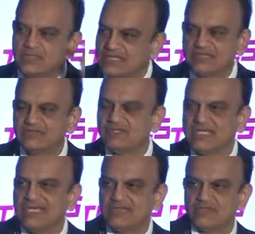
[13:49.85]
The rest of the
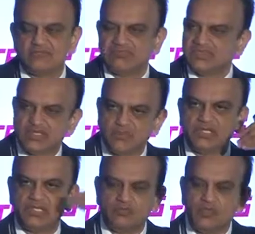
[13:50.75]
case is
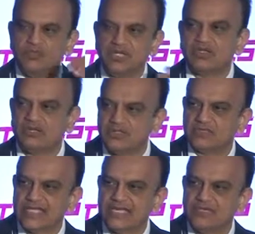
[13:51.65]
simply movement of the
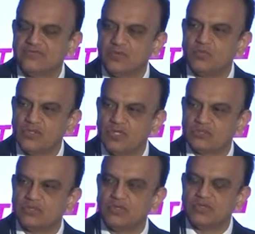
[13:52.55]
standard from
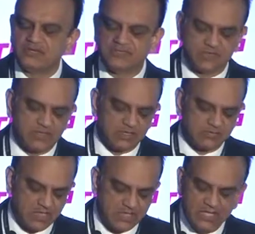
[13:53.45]
scope of
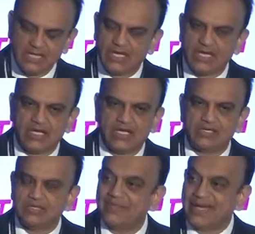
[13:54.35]

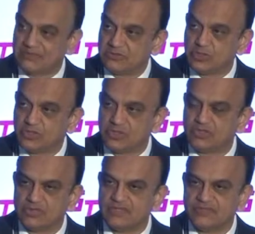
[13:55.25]
the patent to
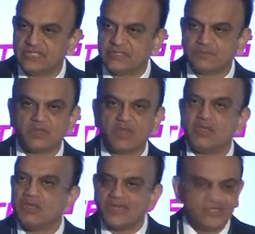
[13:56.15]
the rule of reason.
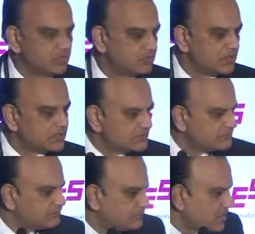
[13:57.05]
Thank you. Is
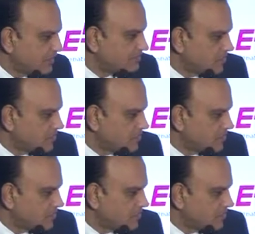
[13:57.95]
time?